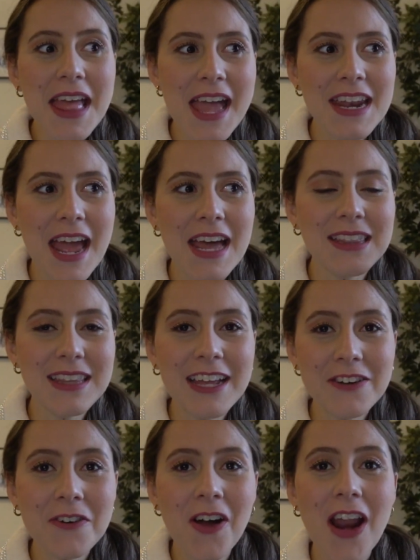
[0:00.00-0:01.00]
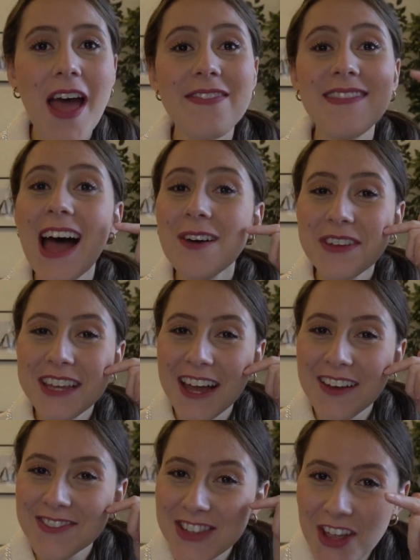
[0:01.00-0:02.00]
then later on, that
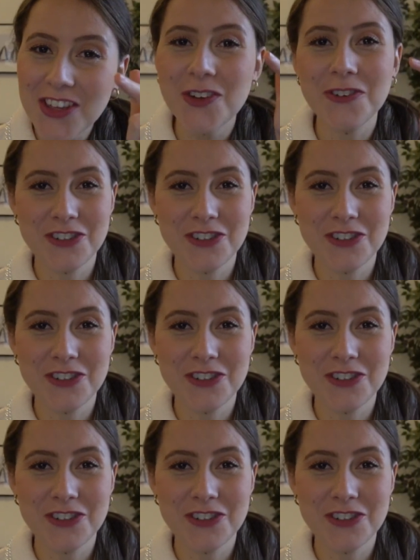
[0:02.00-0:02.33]
becomes your